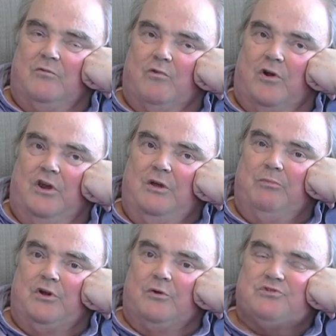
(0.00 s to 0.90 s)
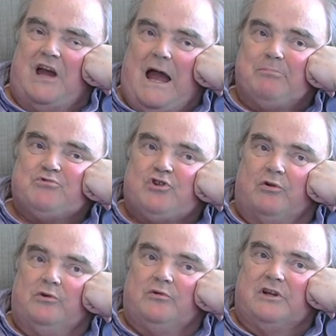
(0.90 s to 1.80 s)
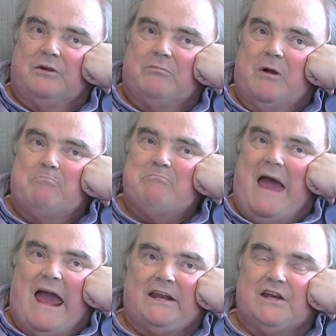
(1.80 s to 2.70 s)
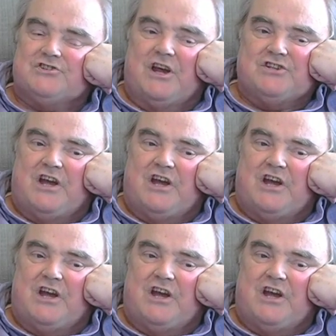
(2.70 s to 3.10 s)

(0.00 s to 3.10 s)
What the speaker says: where he becomes absolutely mad as